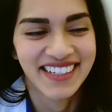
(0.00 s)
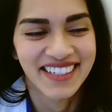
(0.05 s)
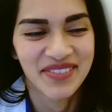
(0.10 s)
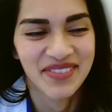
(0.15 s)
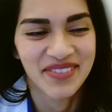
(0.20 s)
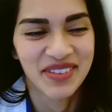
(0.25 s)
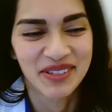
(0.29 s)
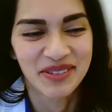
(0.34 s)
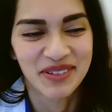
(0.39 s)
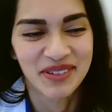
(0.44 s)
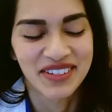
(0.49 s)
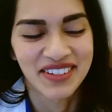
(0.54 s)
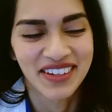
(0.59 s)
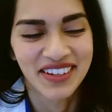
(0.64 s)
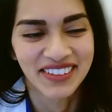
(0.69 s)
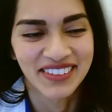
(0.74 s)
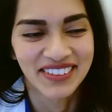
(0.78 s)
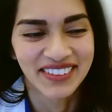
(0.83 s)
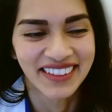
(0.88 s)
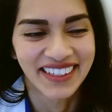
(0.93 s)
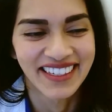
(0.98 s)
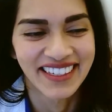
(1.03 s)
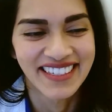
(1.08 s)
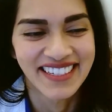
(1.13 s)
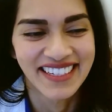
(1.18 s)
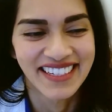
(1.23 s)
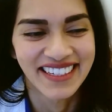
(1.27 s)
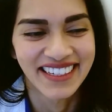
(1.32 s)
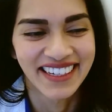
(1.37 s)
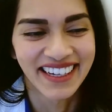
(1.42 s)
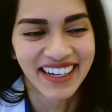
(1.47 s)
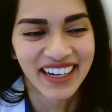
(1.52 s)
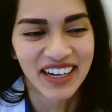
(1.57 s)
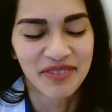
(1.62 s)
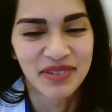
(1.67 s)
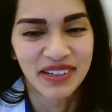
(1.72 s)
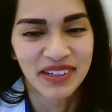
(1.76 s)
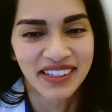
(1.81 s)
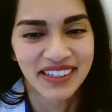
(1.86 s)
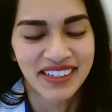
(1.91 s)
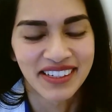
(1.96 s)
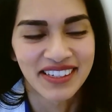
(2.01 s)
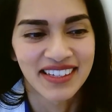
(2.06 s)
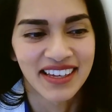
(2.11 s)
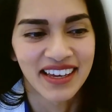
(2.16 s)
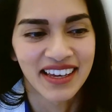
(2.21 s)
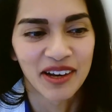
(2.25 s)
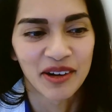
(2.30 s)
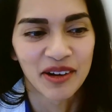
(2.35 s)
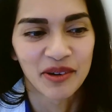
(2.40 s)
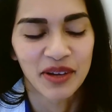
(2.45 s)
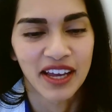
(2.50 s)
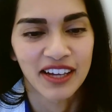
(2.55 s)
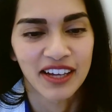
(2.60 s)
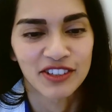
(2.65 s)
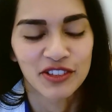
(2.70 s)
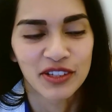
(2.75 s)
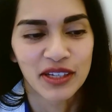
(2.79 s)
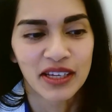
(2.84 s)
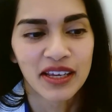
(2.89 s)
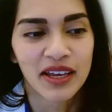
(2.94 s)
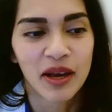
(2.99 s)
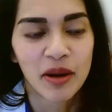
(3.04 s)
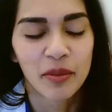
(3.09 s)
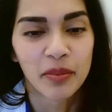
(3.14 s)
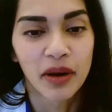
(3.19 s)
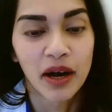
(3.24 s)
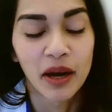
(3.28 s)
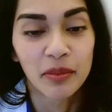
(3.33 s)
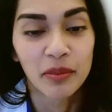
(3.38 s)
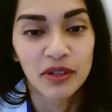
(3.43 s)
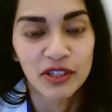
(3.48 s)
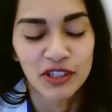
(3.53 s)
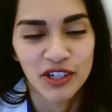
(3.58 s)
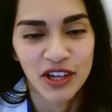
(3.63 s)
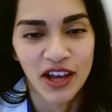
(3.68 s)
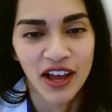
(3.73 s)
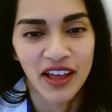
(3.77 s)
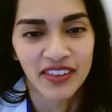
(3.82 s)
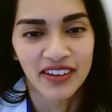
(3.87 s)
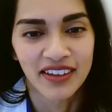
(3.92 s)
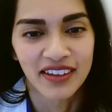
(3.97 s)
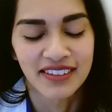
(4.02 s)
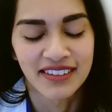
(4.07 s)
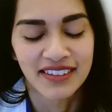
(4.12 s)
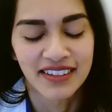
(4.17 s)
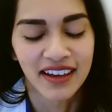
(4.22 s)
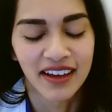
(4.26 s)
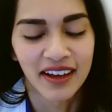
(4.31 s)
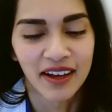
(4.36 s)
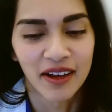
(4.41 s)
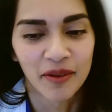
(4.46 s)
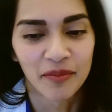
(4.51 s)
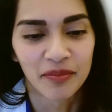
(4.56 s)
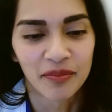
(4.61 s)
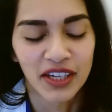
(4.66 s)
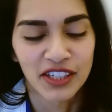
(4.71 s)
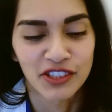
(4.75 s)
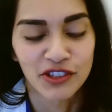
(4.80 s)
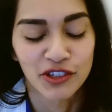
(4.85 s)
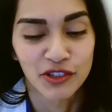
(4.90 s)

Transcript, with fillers: this with Dr. Lundy uh, because uh, we actually published on this um, last year.